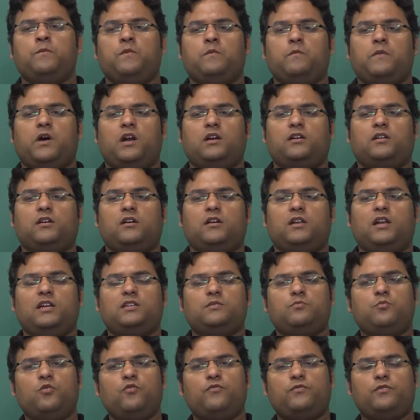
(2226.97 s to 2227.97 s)
But
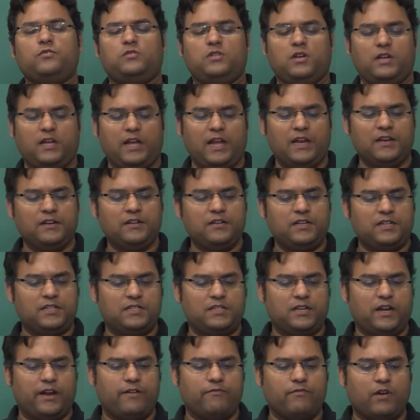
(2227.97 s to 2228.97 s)
let's move to the
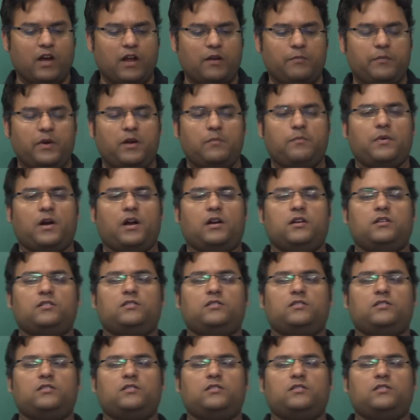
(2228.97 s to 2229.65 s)
enriched environment part.